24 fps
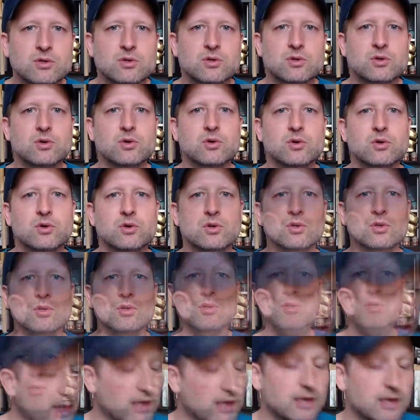good
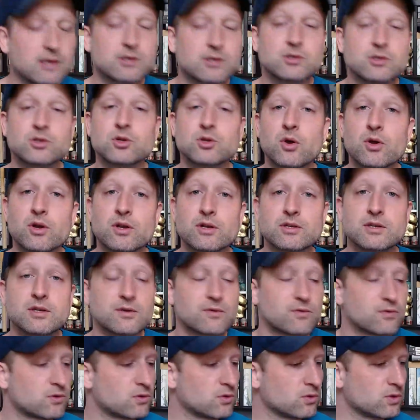
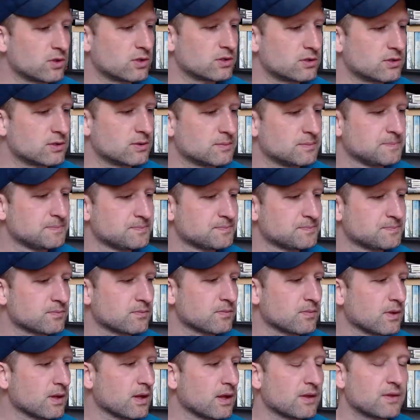alternative to it,
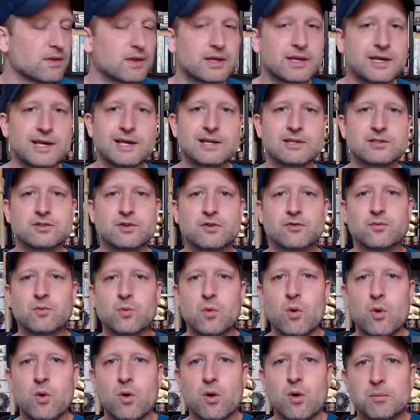the Kings of
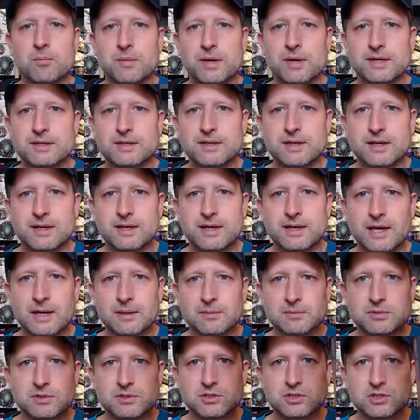War Mantic
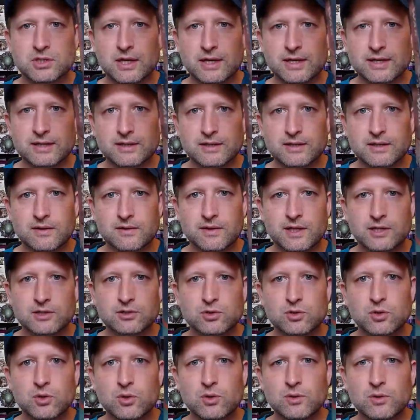Games Giant. There are
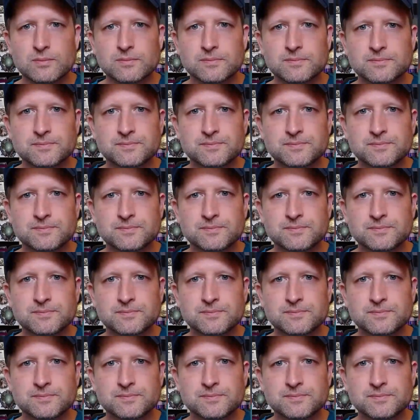two.